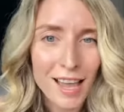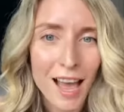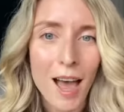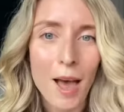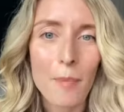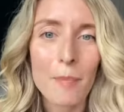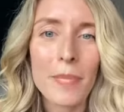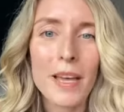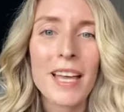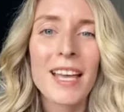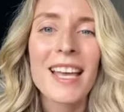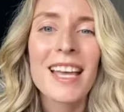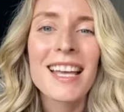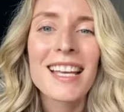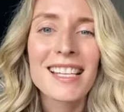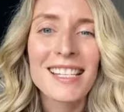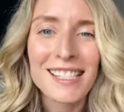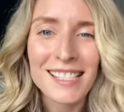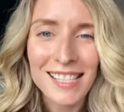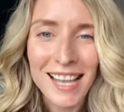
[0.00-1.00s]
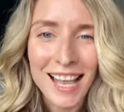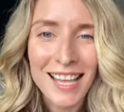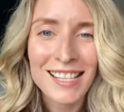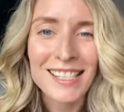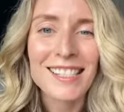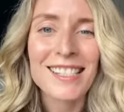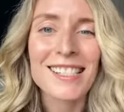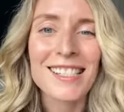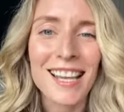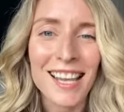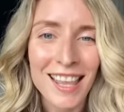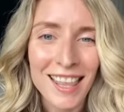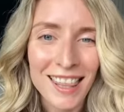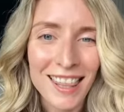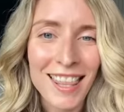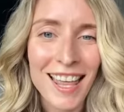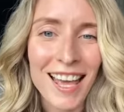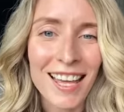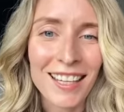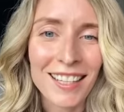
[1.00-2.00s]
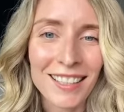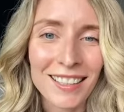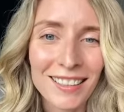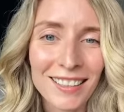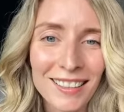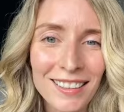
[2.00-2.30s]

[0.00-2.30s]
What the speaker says: up since then.